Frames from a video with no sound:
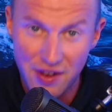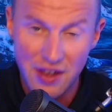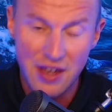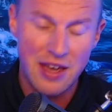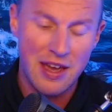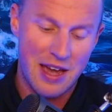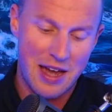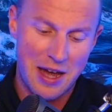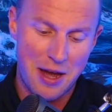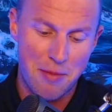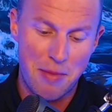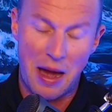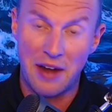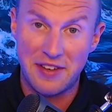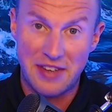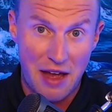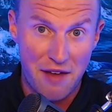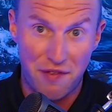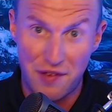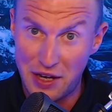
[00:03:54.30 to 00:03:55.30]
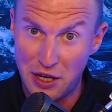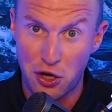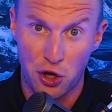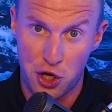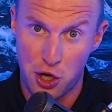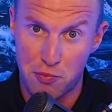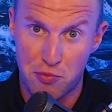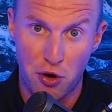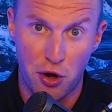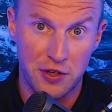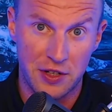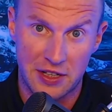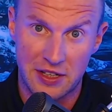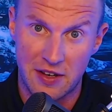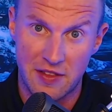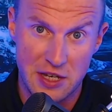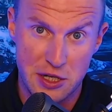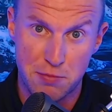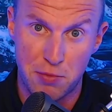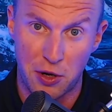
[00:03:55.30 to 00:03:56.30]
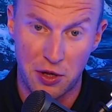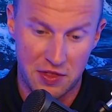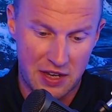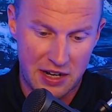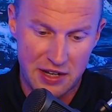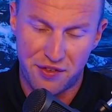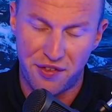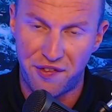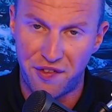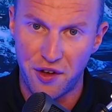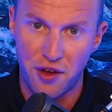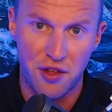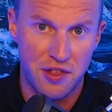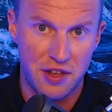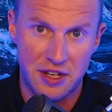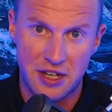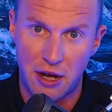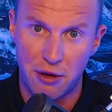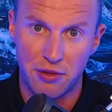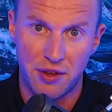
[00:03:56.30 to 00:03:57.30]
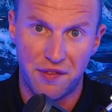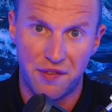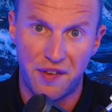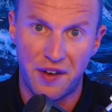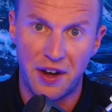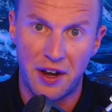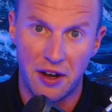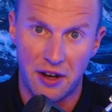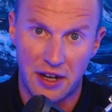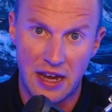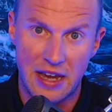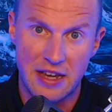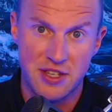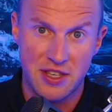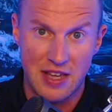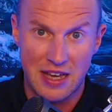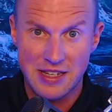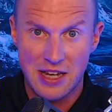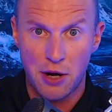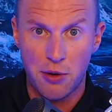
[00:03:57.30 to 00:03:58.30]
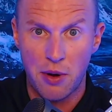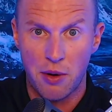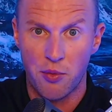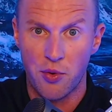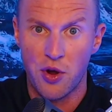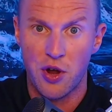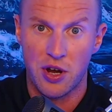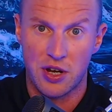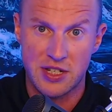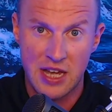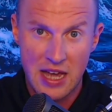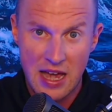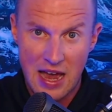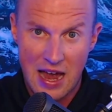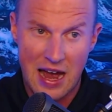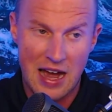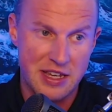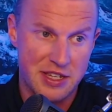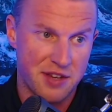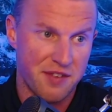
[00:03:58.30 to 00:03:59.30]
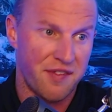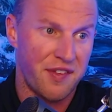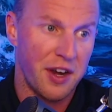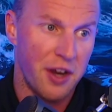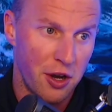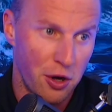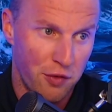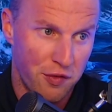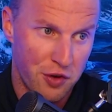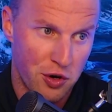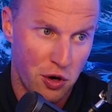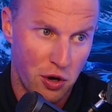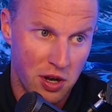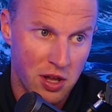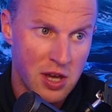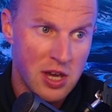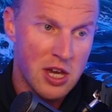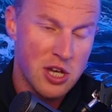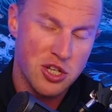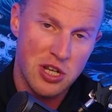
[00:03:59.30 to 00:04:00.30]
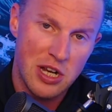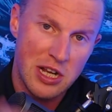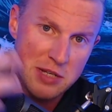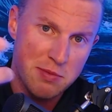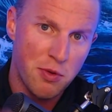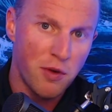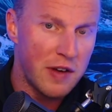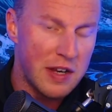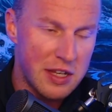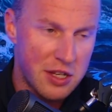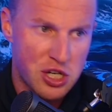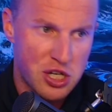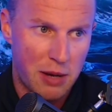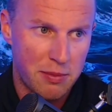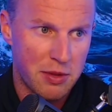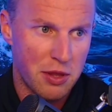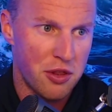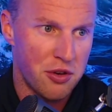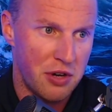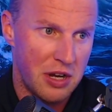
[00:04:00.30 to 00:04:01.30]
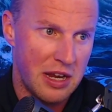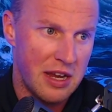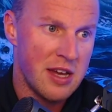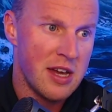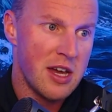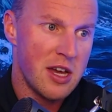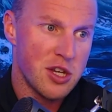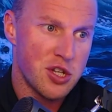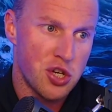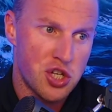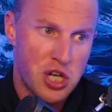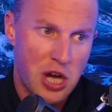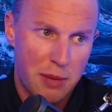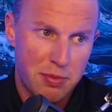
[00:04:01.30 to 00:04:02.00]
and definitely not your product at this point. That is further down the funnel, okay? So that's how it works as a funnel overall. So let's move into chapter 3. So chapter